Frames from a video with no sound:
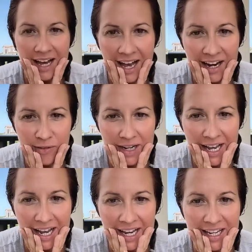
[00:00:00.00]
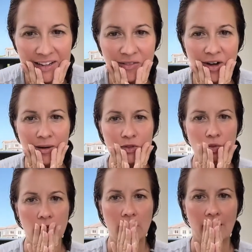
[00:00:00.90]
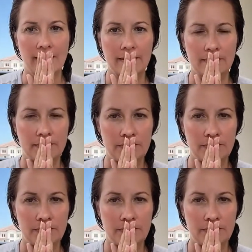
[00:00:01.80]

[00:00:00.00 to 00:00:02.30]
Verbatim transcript: Hi, Renee. Welcome, sweetheart.